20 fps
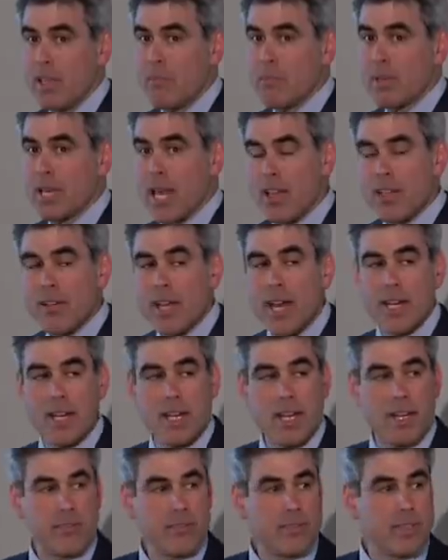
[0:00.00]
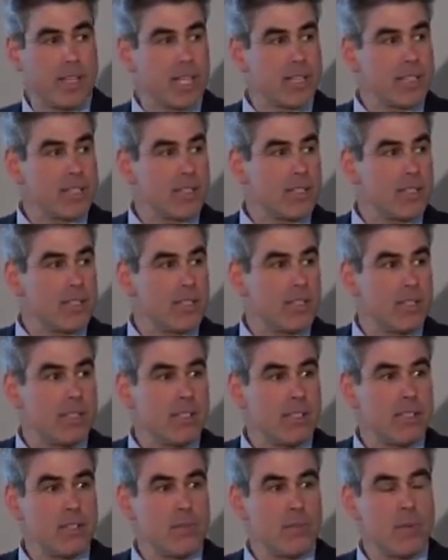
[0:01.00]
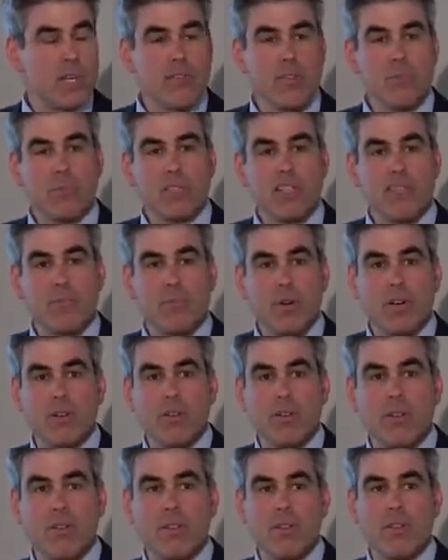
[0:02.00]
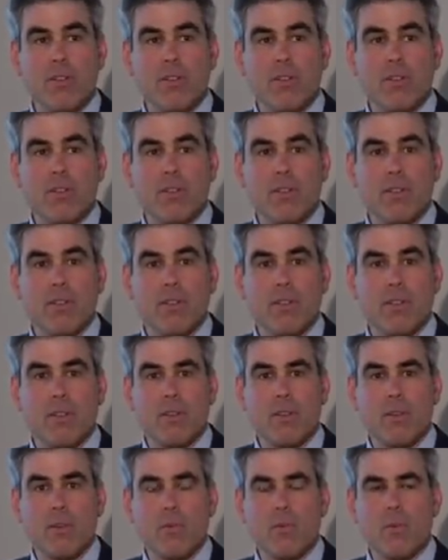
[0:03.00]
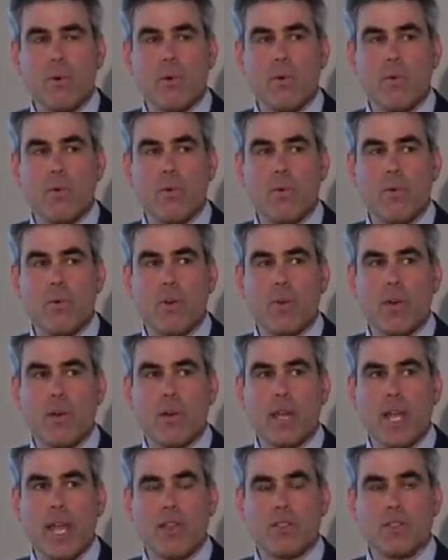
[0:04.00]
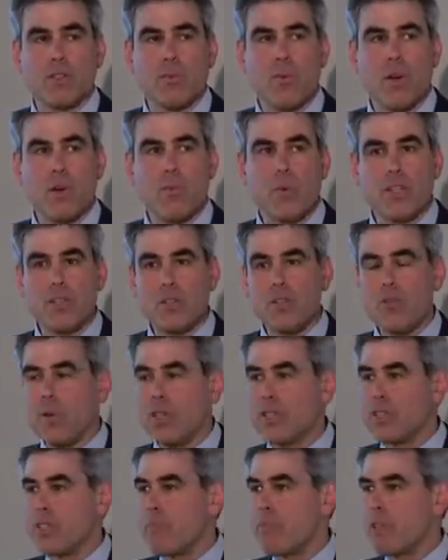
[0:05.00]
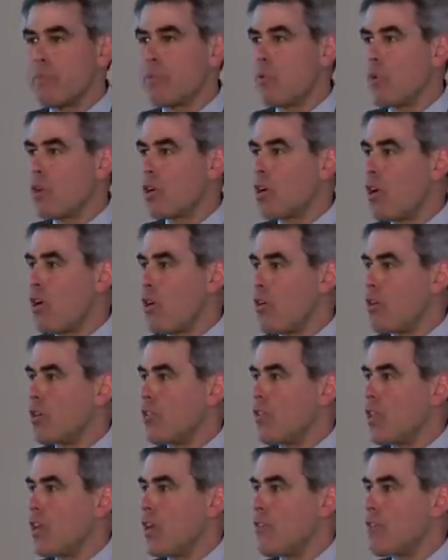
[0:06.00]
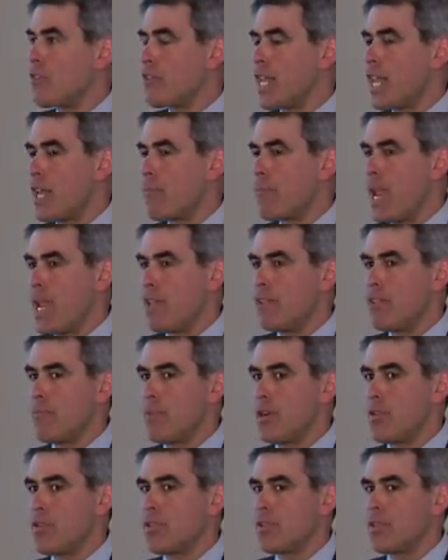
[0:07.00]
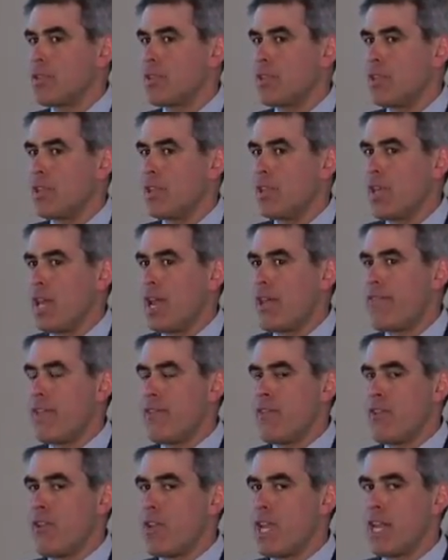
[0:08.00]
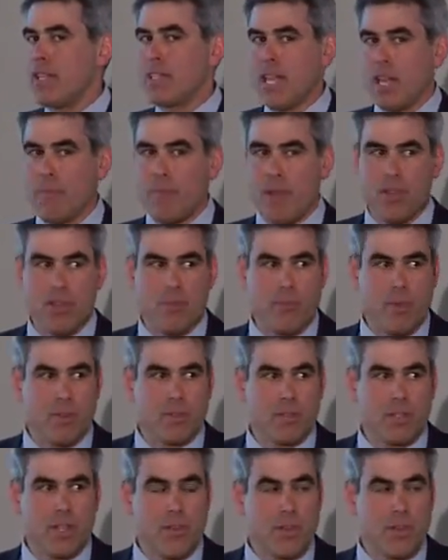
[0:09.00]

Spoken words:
But now you've got a conflict. What if you believe both? Well, okay, so what do we do when some people work harder than others and they get paid the most? And then their needs get met the most.